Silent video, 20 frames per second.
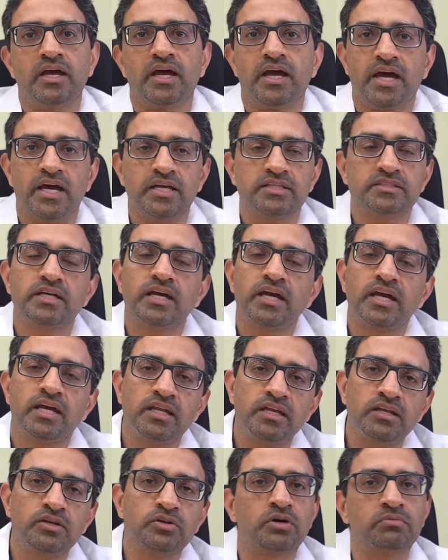as
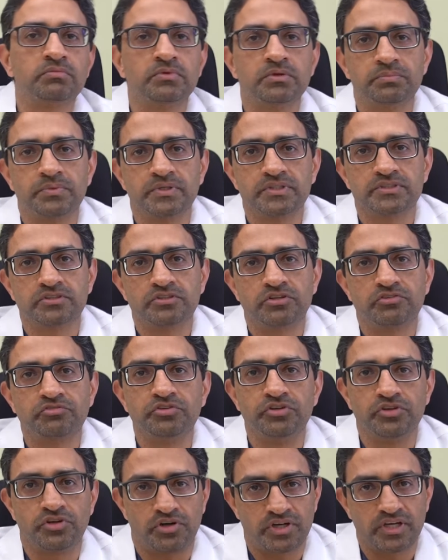any normal person
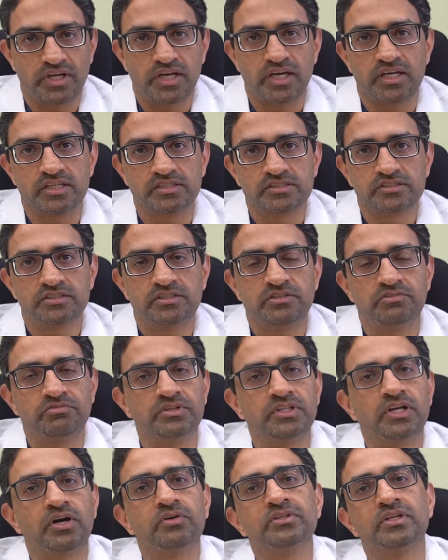of your age
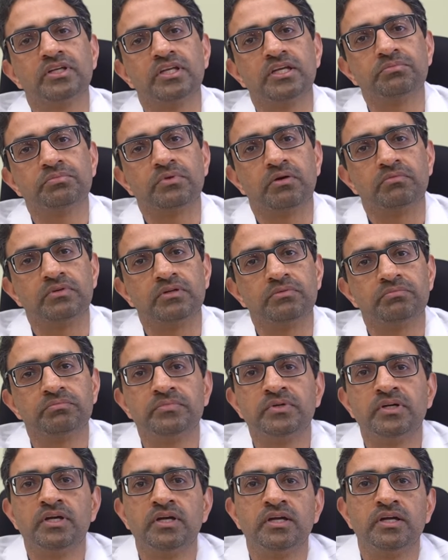without the knee
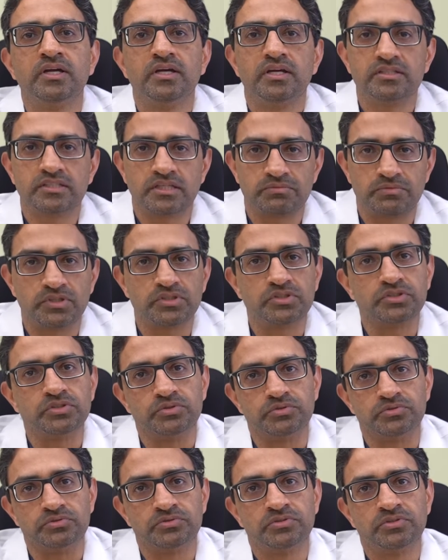problem is able to
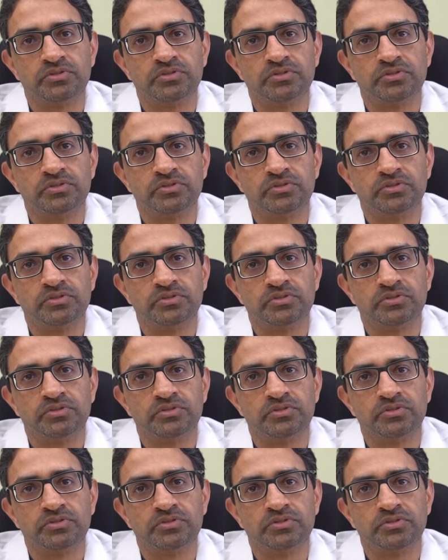do.